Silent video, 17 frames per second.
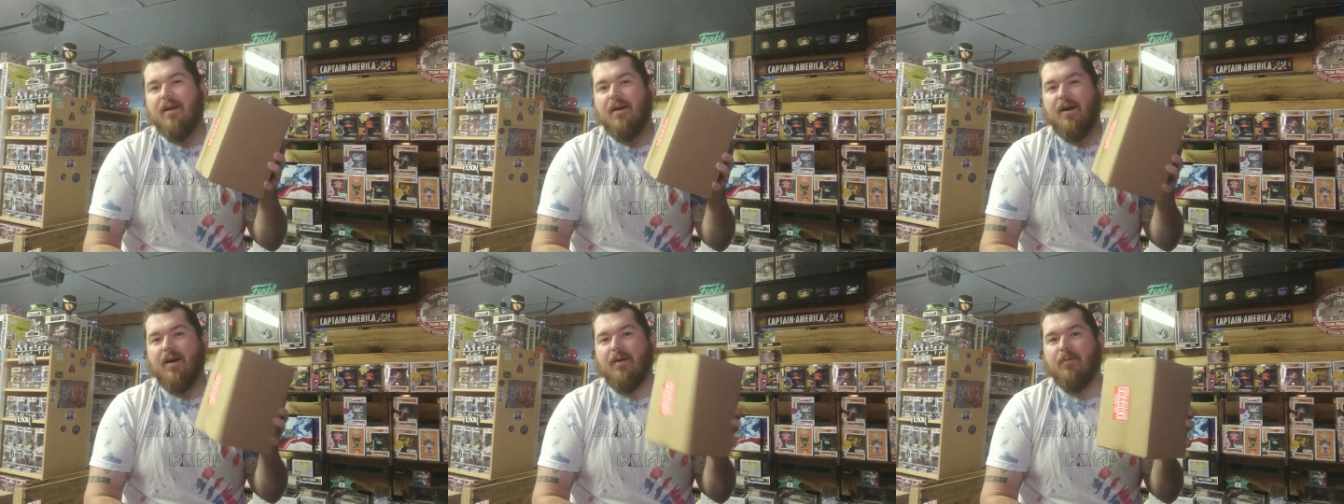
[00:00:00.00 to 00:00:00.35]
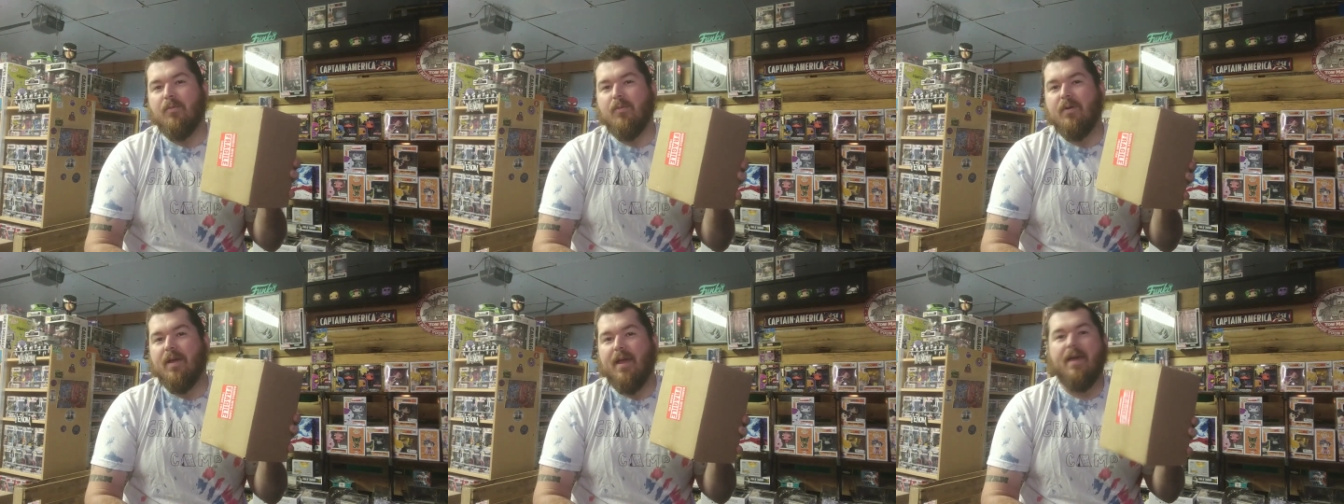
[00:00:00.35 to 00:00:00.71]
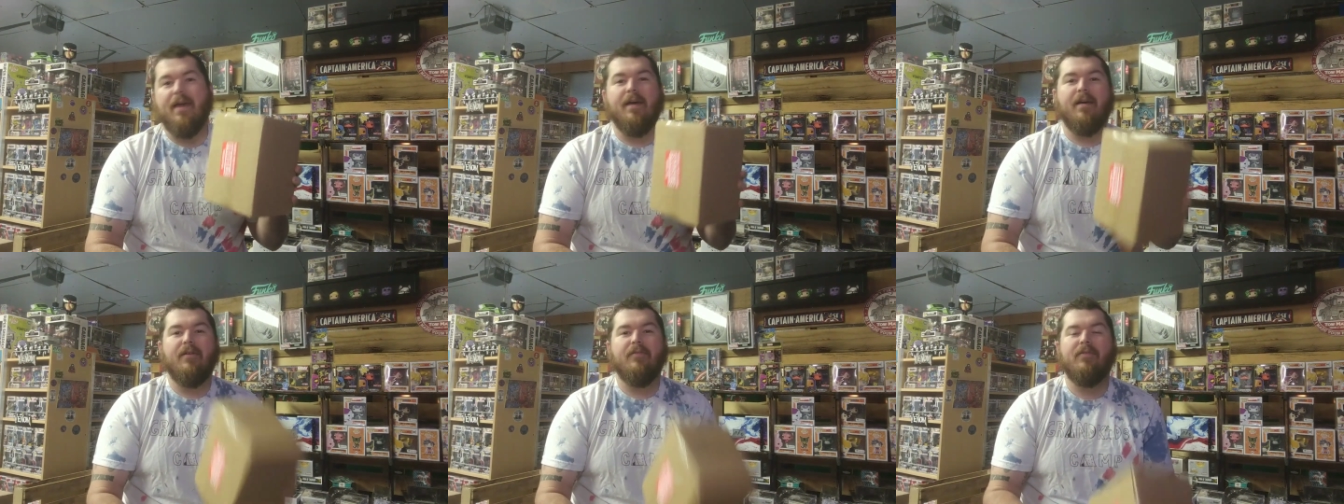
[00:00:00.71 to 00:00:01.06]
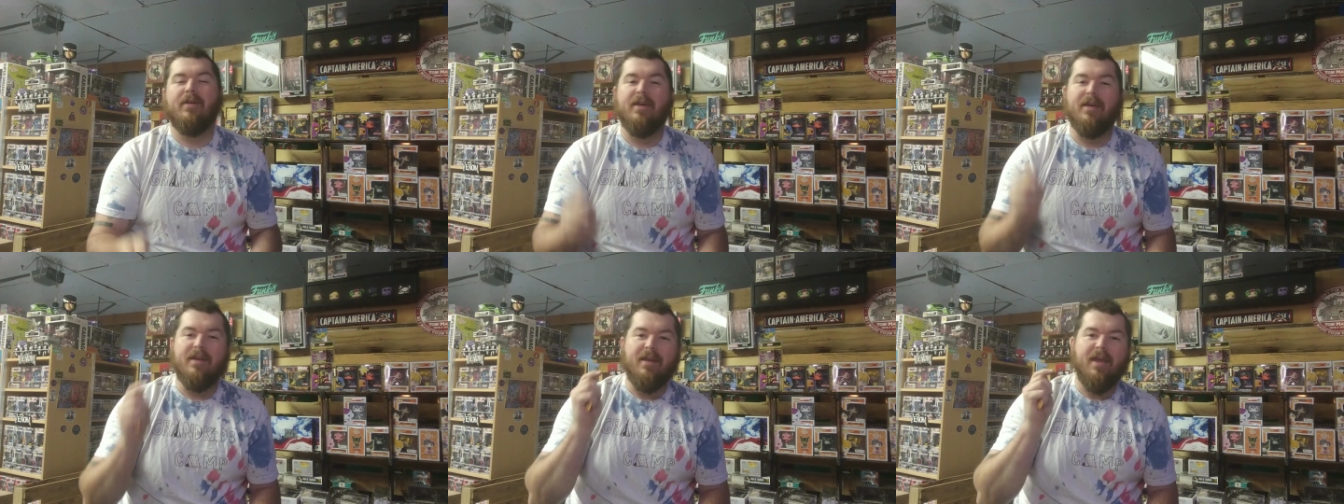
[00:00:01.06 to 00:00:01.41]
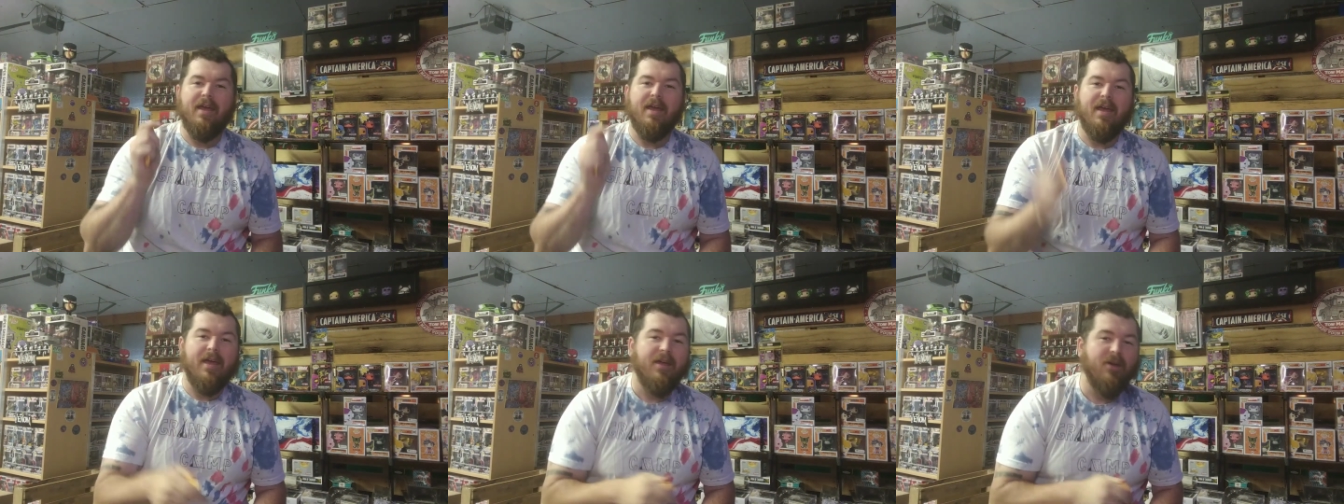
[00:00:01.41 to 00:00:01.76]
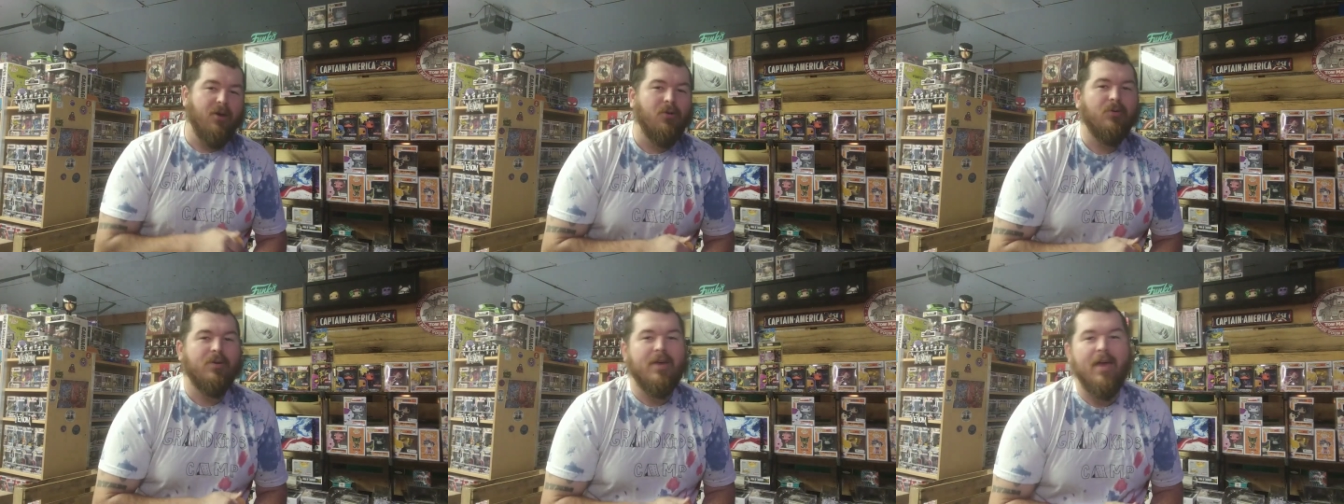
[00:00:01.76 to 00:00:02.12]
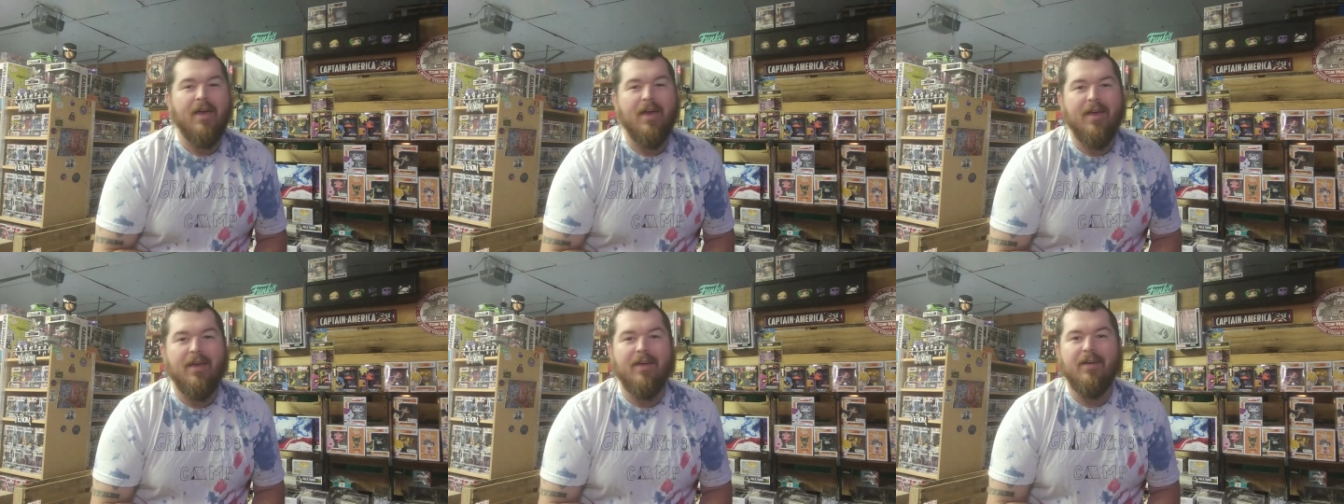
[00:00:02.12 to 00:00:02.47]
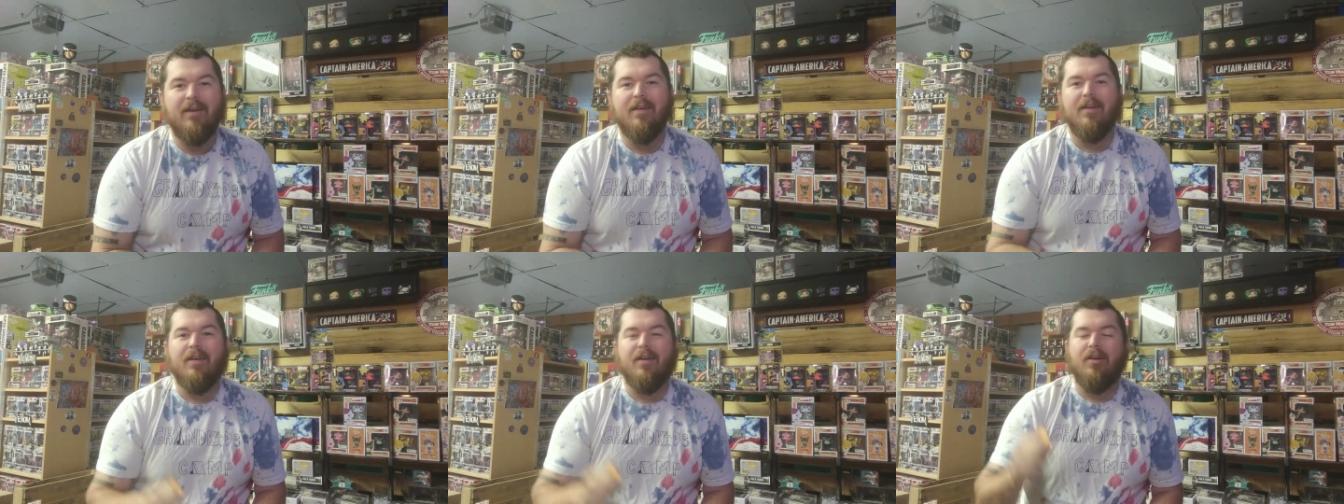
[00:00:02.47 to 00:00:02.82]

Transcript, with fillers: Uh, we have an AOK